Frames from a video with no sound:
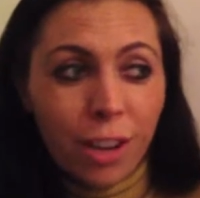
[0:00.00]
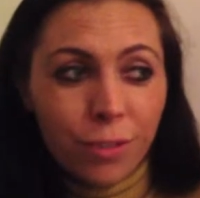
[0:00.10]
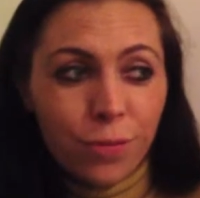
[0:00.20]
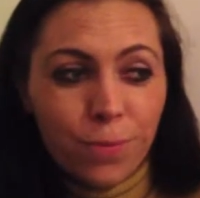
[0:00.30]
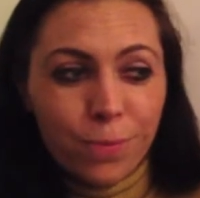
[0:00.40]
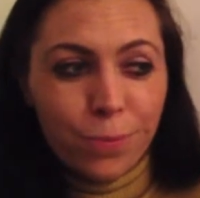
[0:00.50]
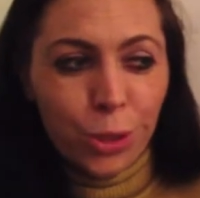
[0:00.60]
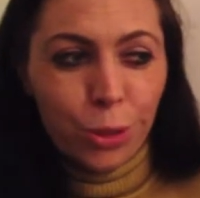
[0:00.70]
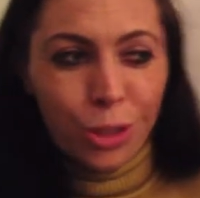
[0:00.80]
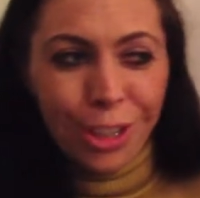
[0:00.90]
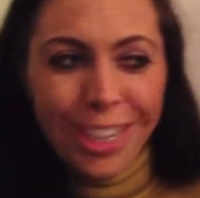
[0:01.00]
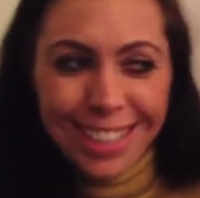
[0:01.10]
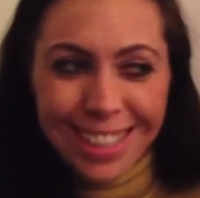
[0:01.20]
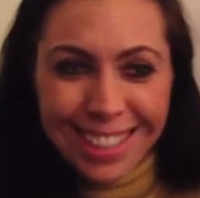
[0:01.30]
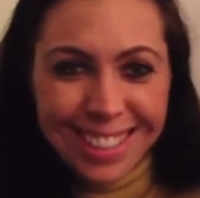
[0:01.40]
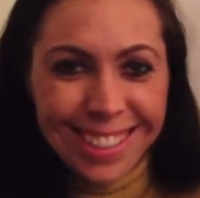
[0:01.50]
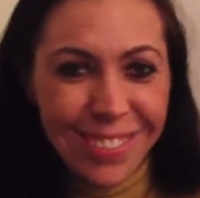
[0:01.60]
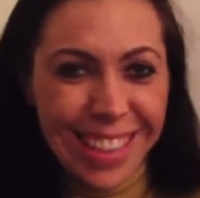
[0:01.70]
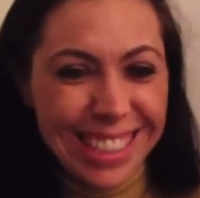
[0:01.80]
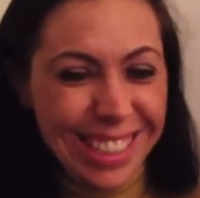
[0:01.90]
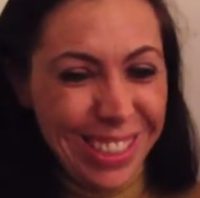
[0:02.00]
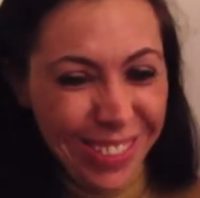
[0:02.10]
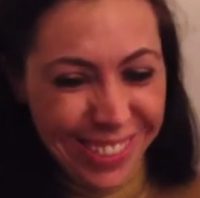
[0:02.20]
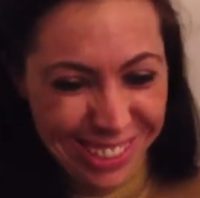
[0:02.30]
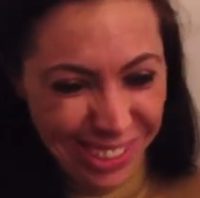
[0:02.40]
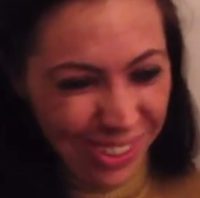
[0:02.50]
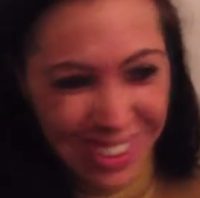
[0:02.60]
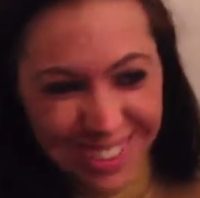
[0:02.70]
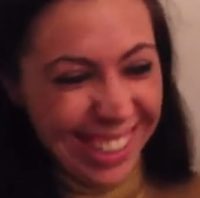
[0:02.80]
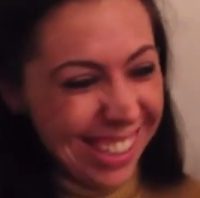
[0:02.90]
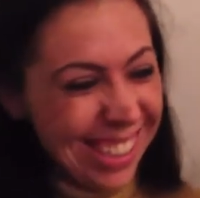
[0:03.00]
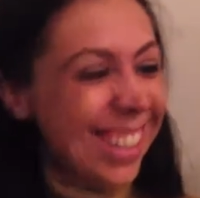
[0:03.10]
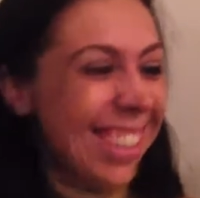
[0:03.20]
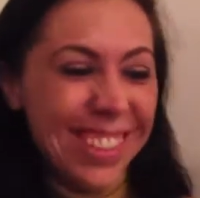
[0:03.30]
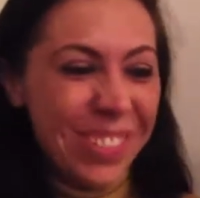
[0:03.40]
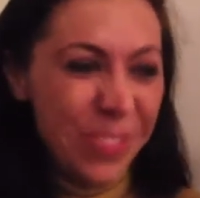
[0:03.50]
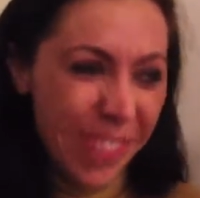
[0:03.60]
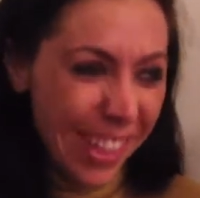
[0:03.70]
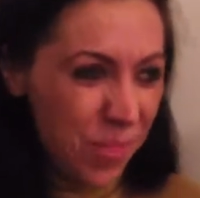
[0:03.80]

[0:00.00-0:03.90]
of fruit trees and vegetables growing. But.